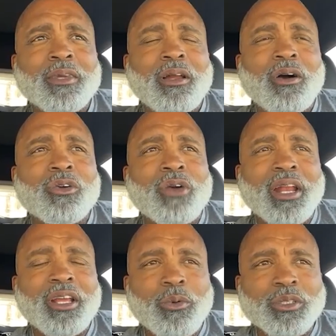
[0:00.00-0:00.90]
you know,
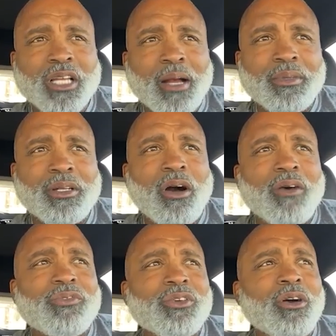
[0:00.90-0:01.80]
Grant Hill was coming
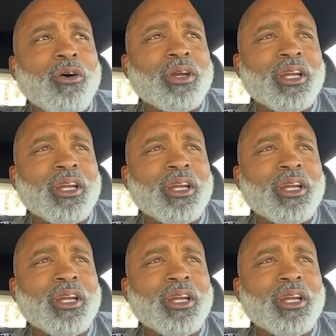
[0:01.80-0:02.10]
off, you know,